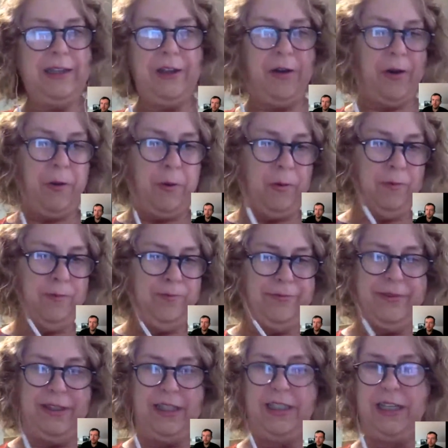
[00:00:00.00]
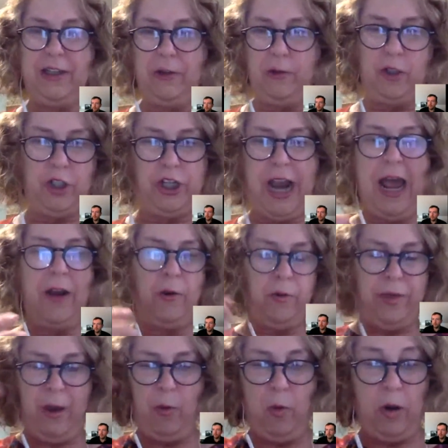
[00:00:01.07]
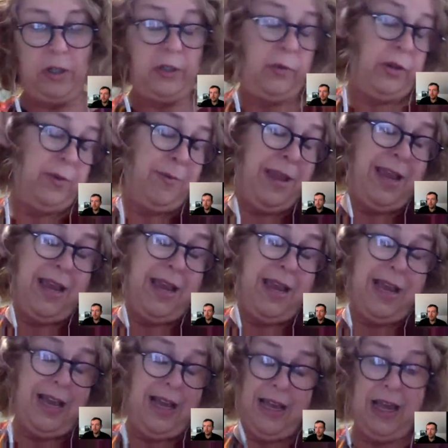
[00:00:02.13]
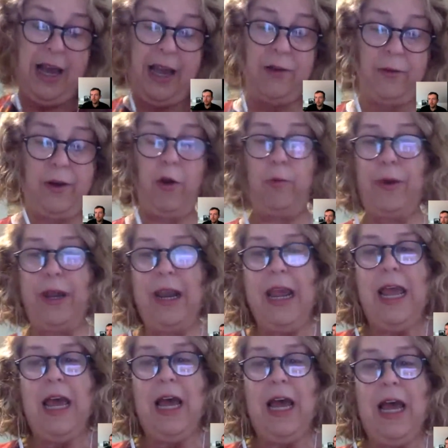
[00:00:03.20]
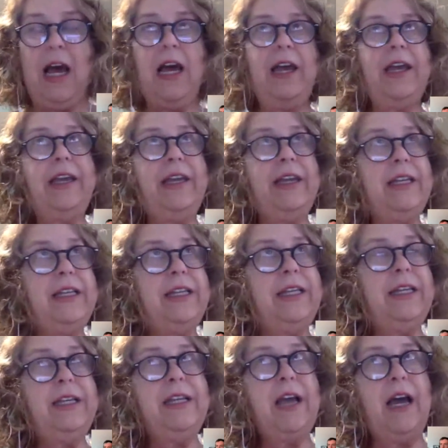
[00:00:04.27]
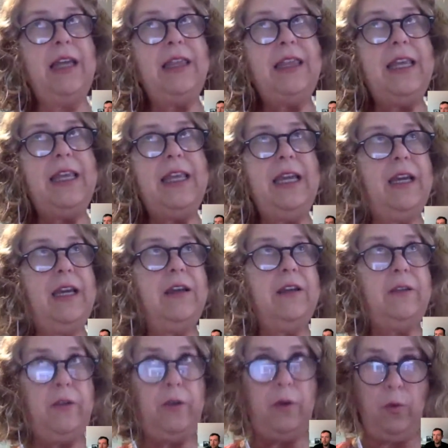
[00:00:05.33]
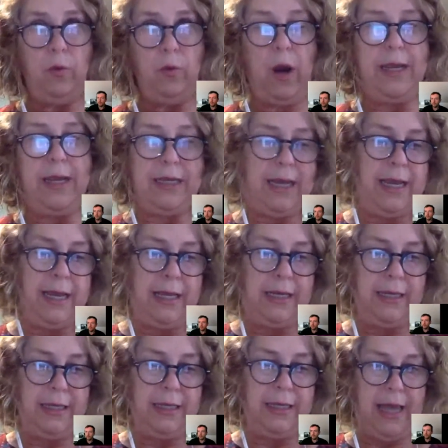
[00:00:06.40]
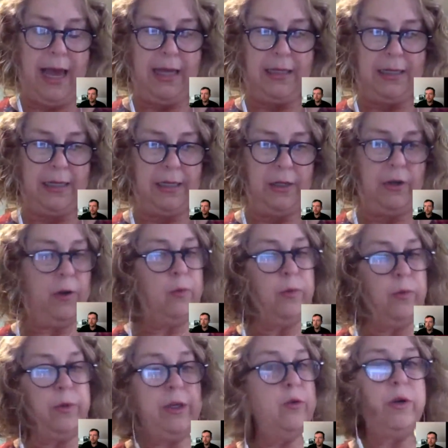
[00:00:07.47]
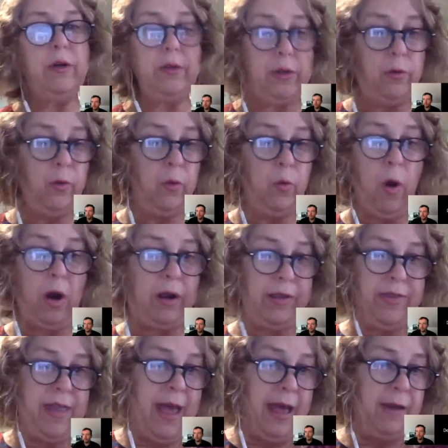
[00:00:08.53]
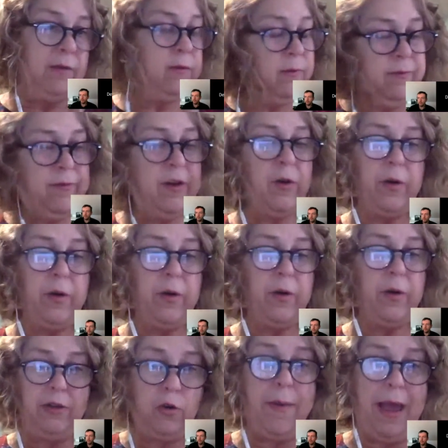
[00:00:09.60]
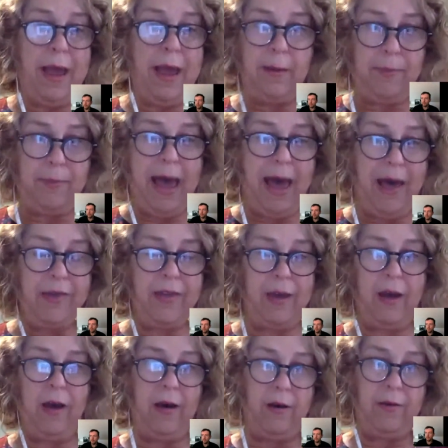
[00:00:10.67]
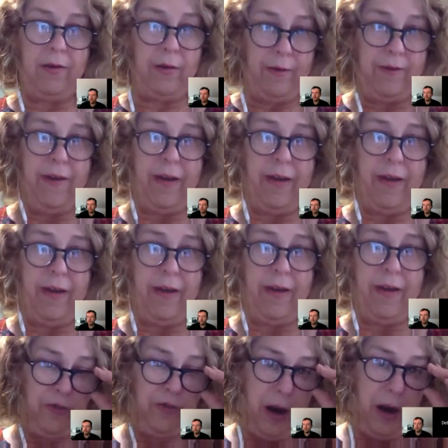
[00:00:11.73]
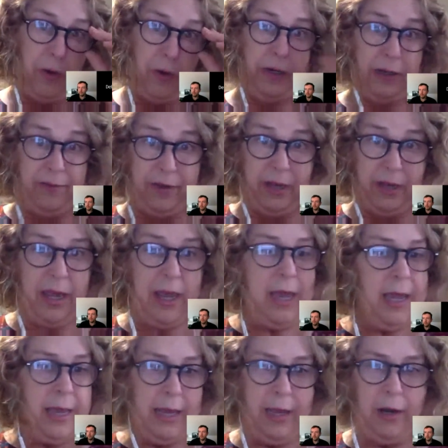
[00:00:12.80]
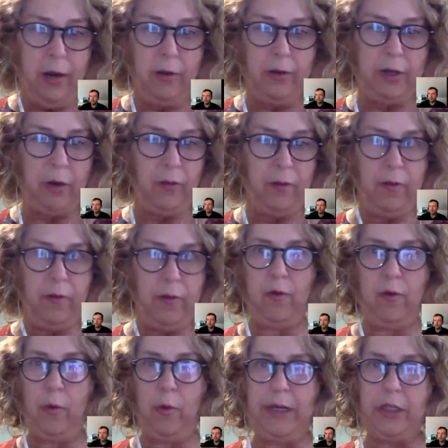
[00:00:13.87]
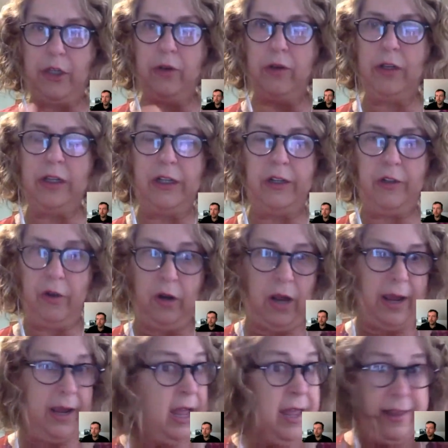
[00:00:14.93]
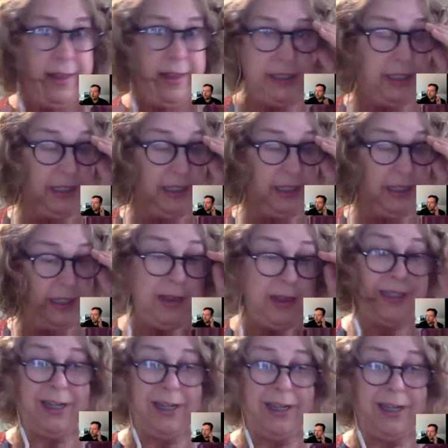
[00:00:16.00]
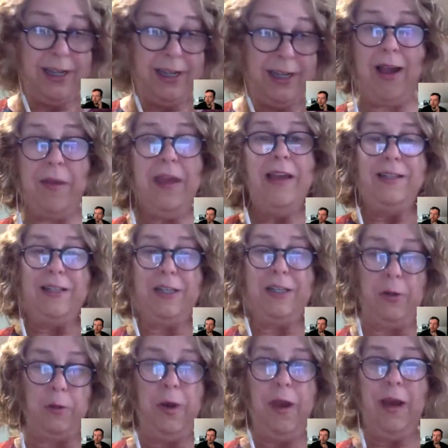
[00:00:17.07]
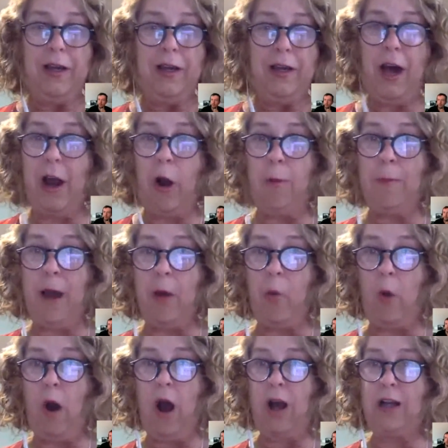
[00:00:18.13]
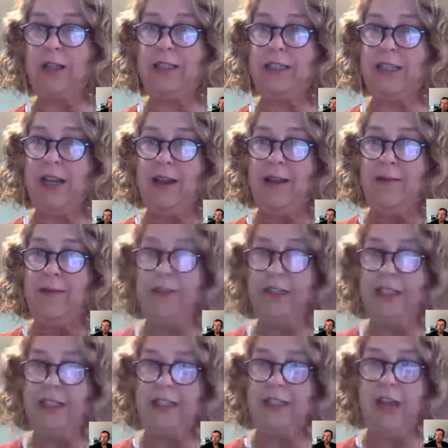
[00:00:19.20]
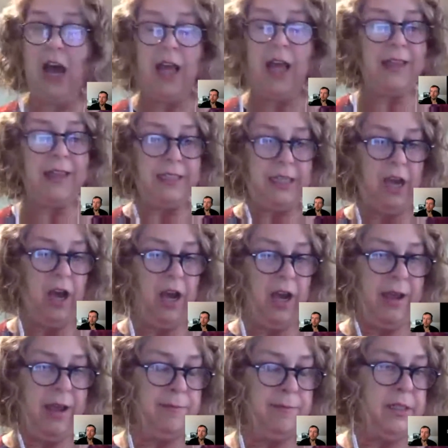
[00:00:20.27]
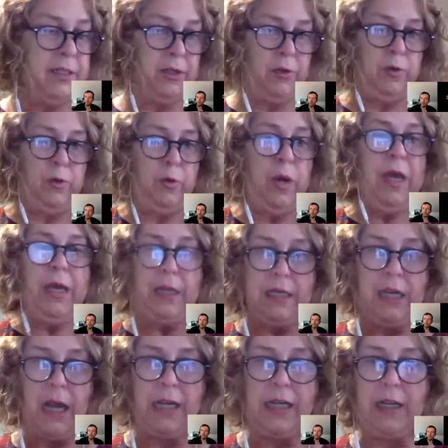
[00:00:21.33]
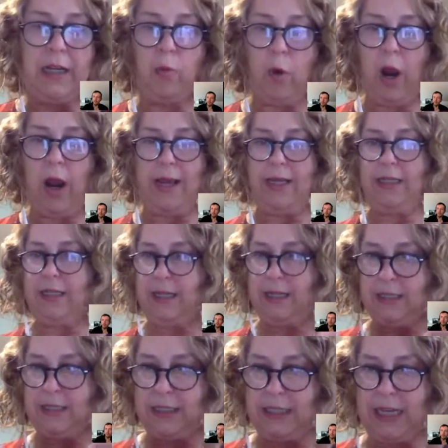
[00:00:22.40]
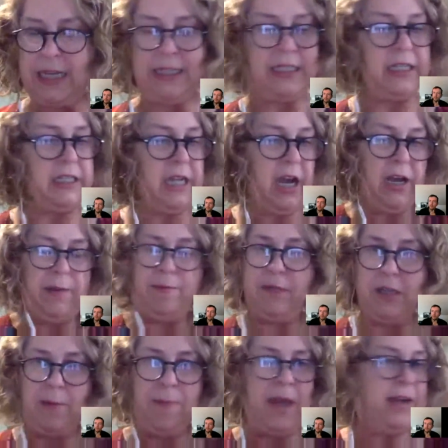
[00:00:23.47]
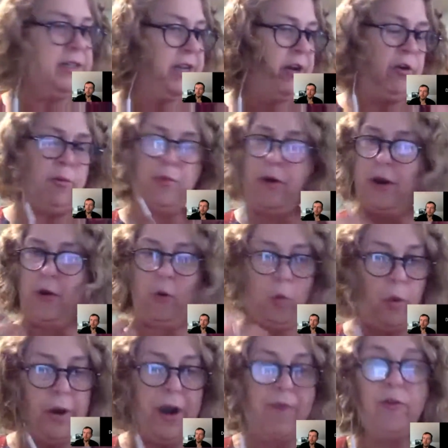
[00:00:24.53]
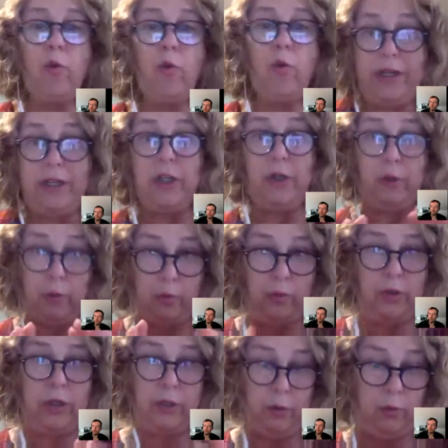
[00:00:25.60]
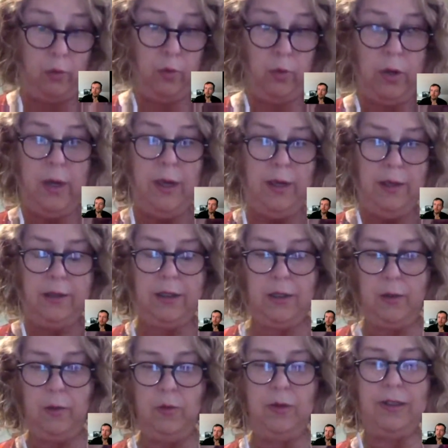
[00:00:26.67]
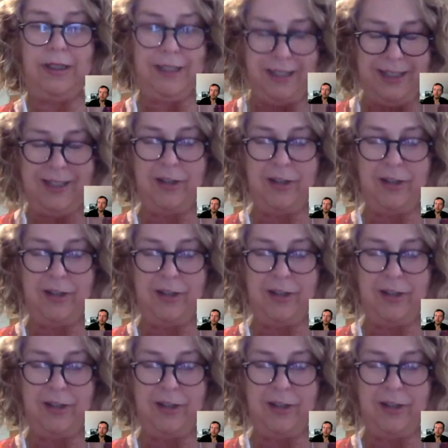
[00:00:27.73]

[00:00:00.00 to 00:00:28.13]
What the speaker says: you know, this little shadow that walks with me. I don't know, but I think you're right, Anne, in that, you know, when you were walking that very traumatic path of a house fire and living in a hotel for 4 weeks, you're like, this is not the time to cut out my walks. This is not the time to not eat right and to take the time to meditate or pray or whatever we do to in